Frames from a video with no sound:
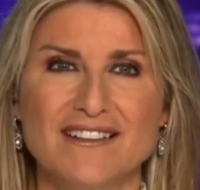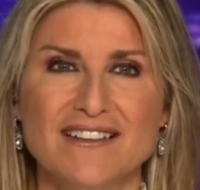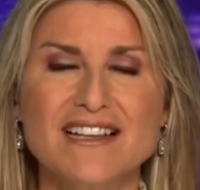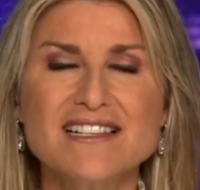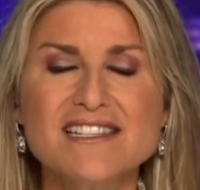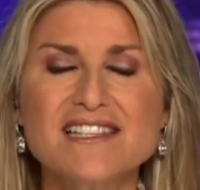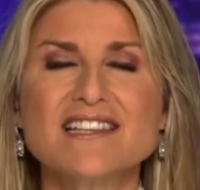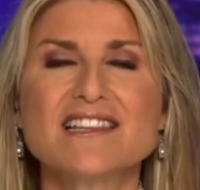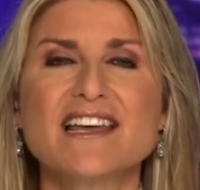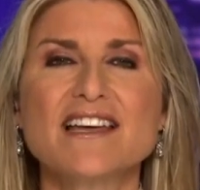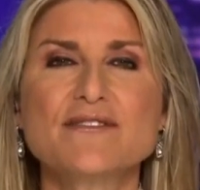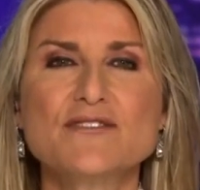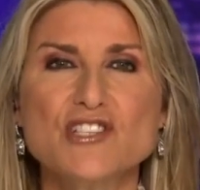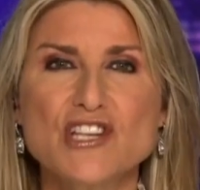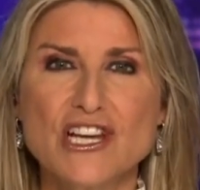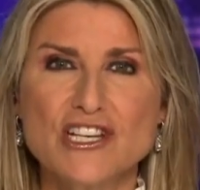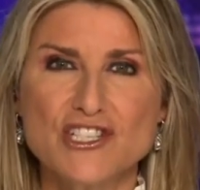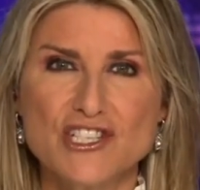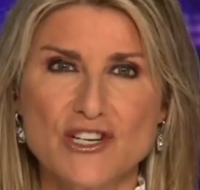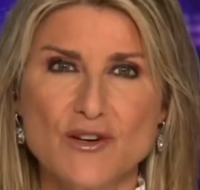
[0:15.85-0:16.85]
That's the life
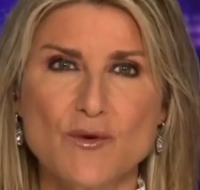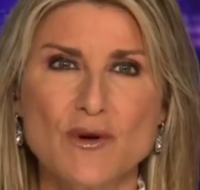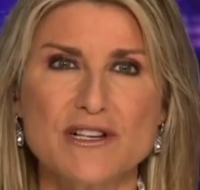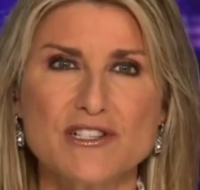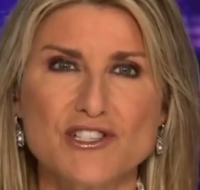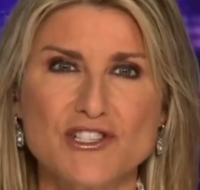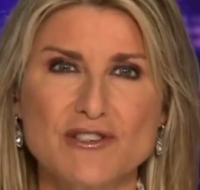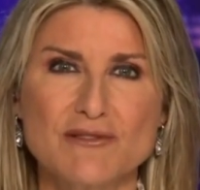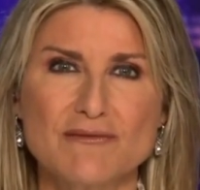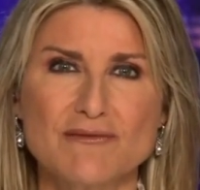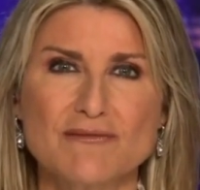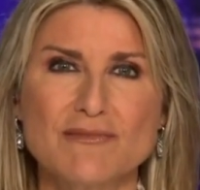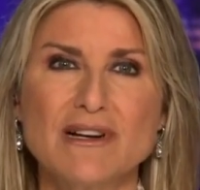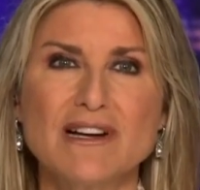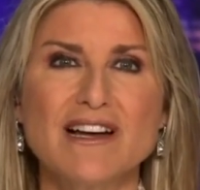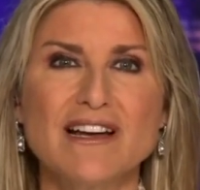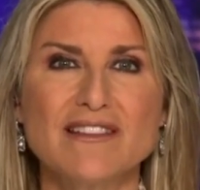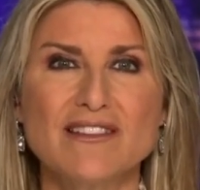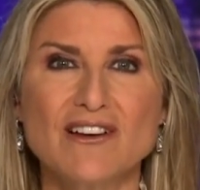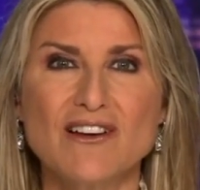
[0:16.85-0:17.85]
changing question
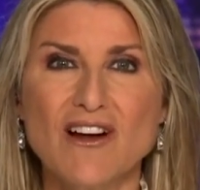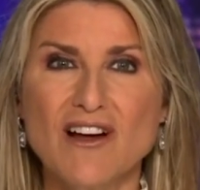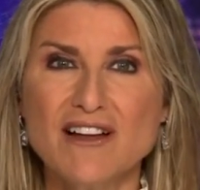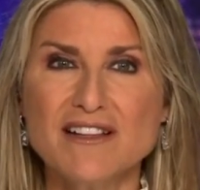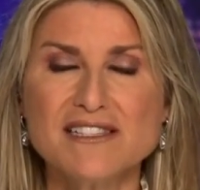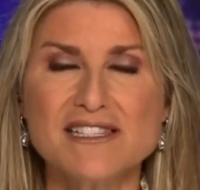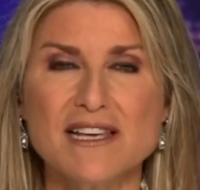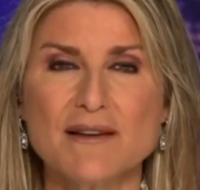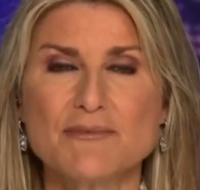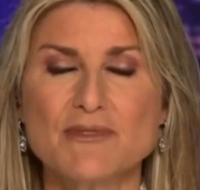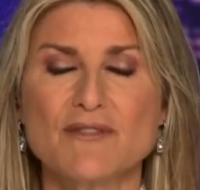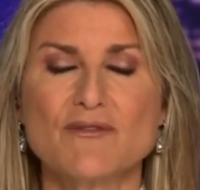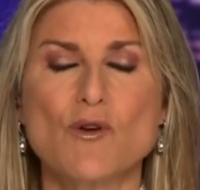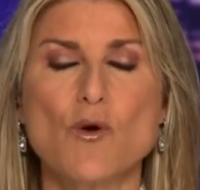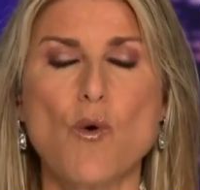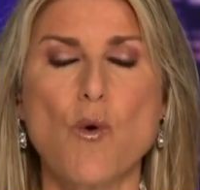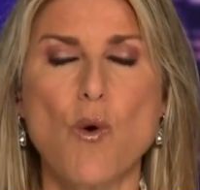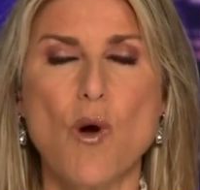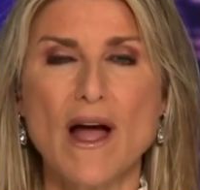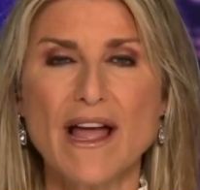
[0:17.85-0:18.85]
behind the concept
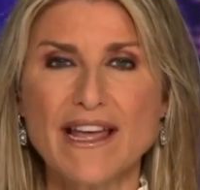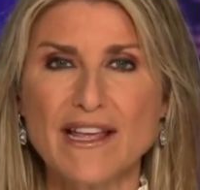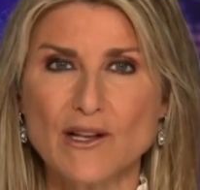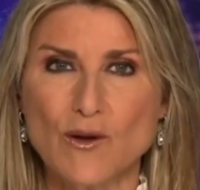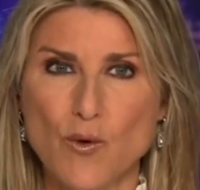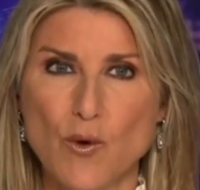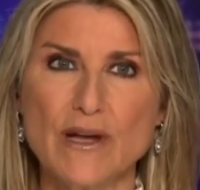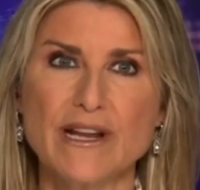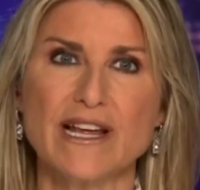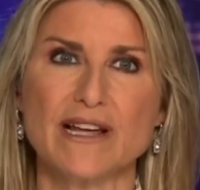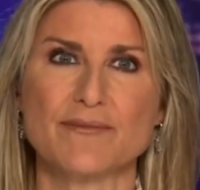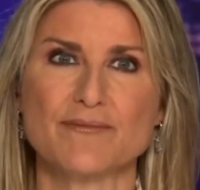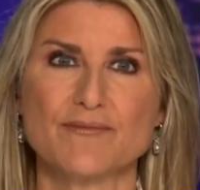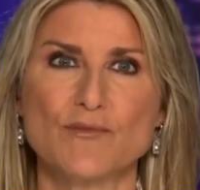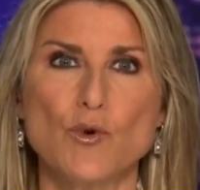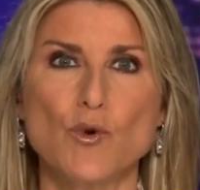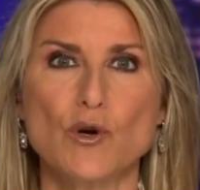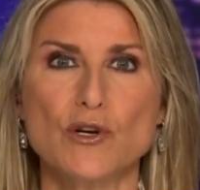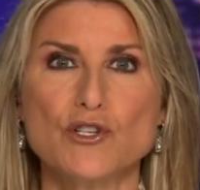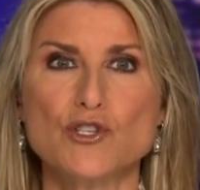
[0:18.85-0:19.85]
of quiet quitting
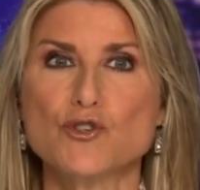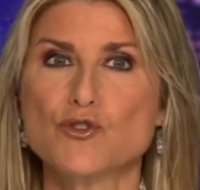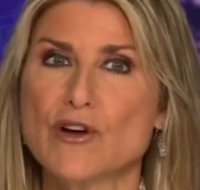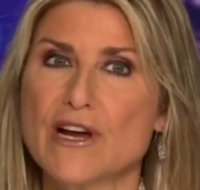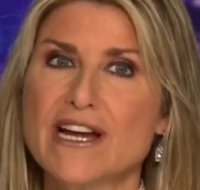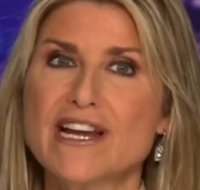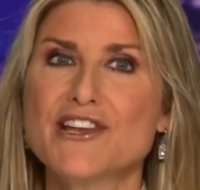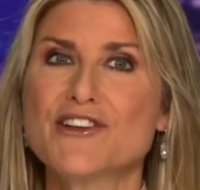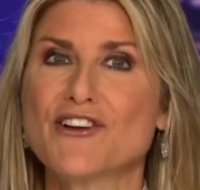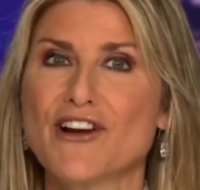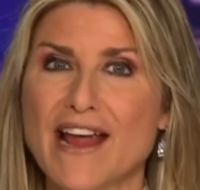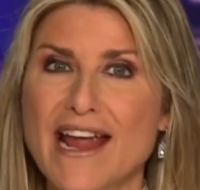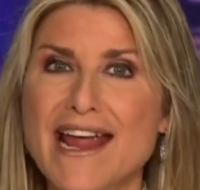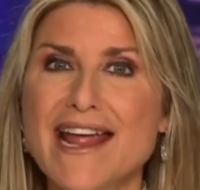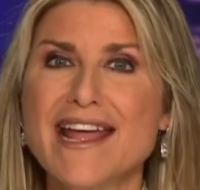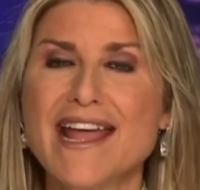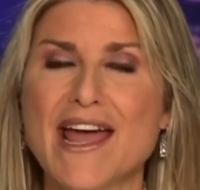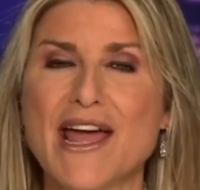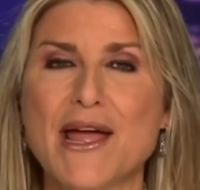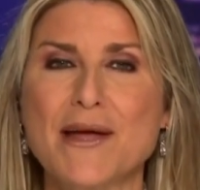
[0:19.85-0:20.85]
or trading your
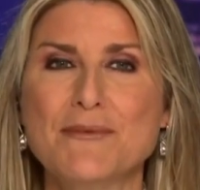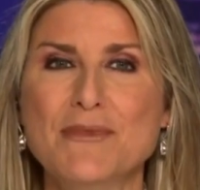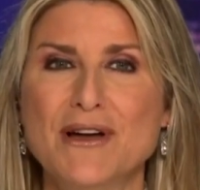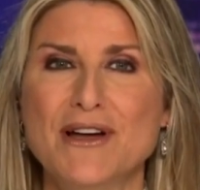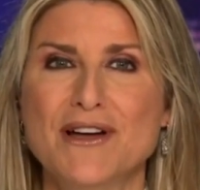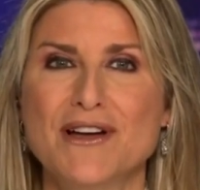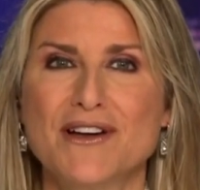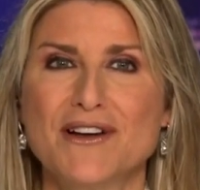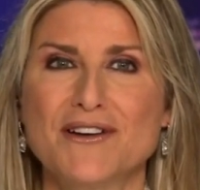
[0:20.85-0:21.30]
A game